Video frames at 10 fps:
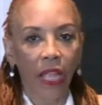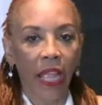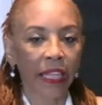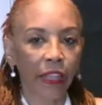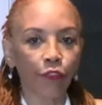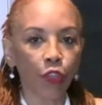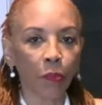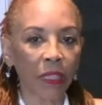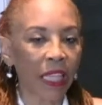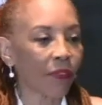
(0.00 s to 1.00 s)
And if you
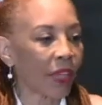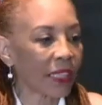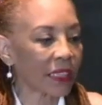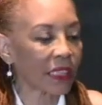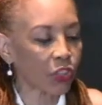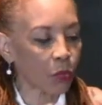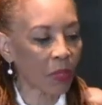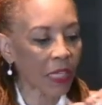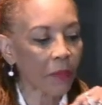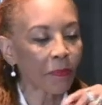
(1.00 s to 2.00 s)
believe, to
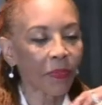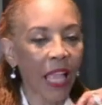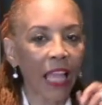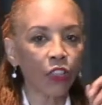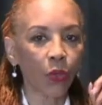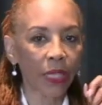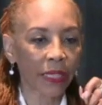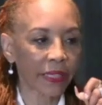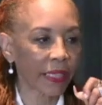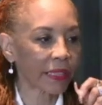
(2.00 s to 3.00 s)
me, I look
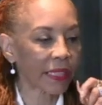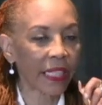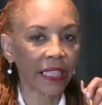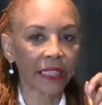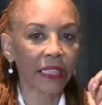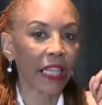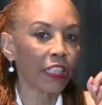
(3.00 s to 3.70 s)
at this is